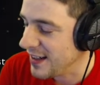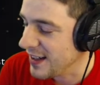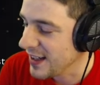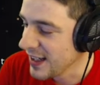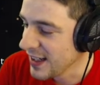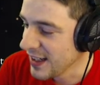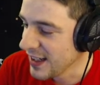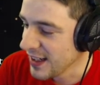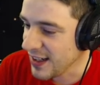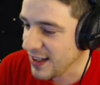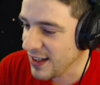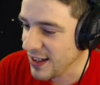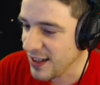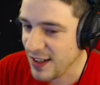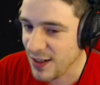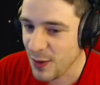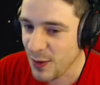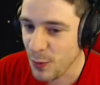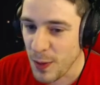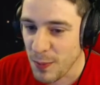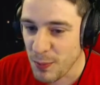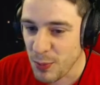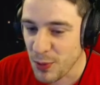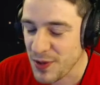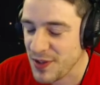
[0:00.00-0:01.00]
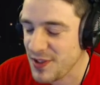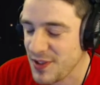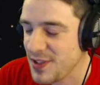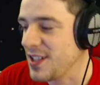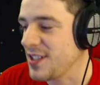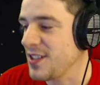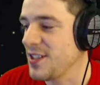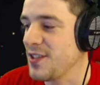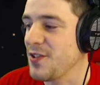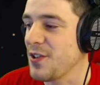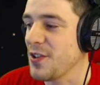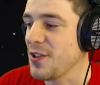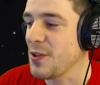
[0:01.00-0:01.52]
1.6
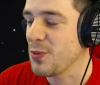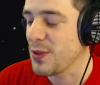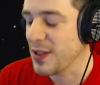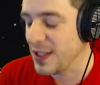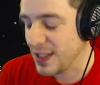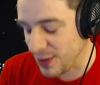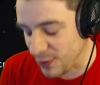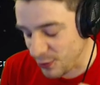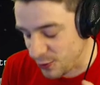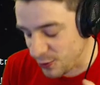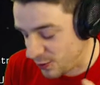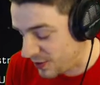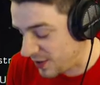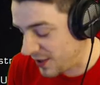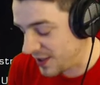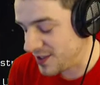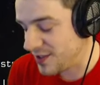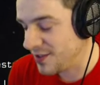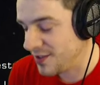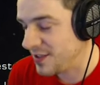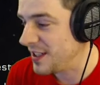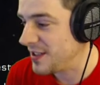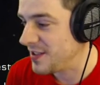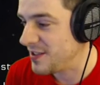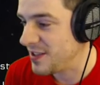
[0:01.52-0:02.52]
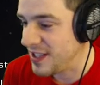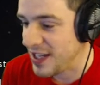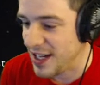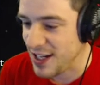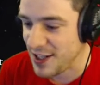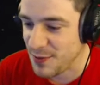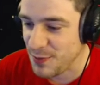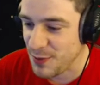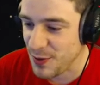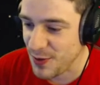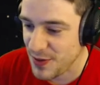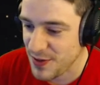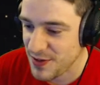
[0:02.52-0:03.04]
is going to bring all kinds of things to the
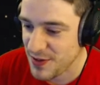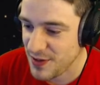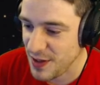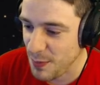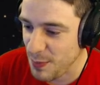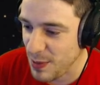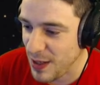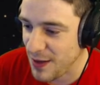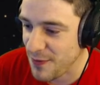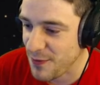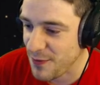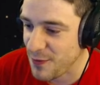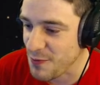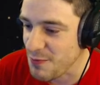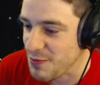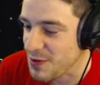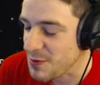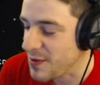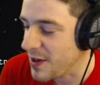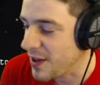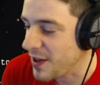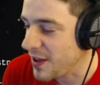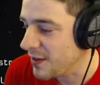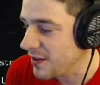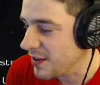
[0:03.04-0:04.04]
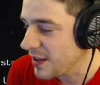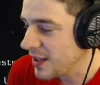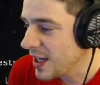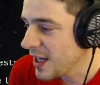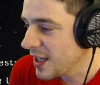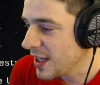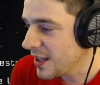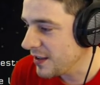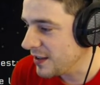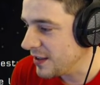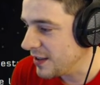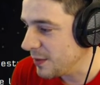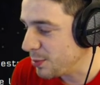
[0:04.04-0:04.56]
Xbox platform as well.
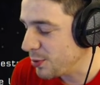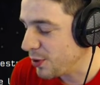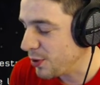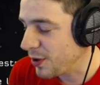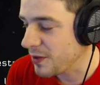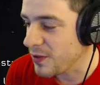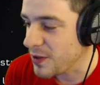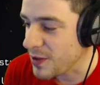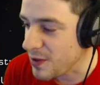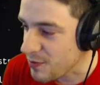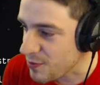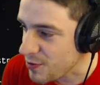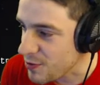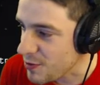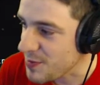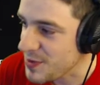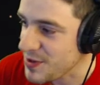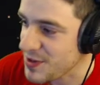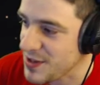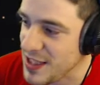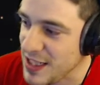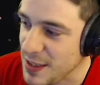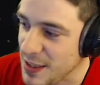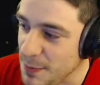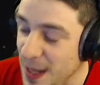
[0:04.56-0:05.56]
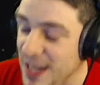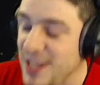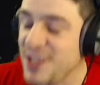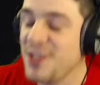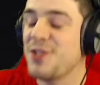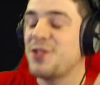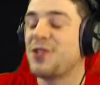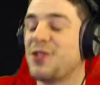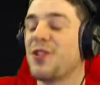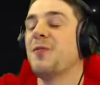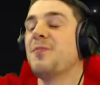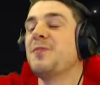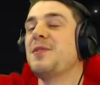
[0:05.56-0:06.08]
The private groups, the paint
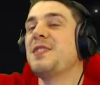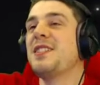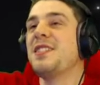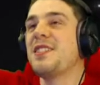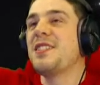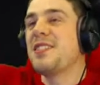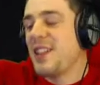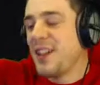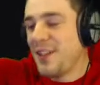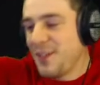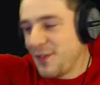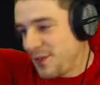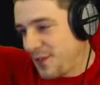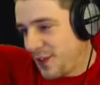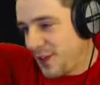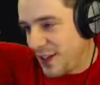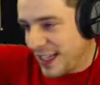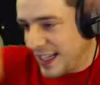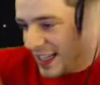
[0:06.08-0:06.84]
jobs and stuff. Finally,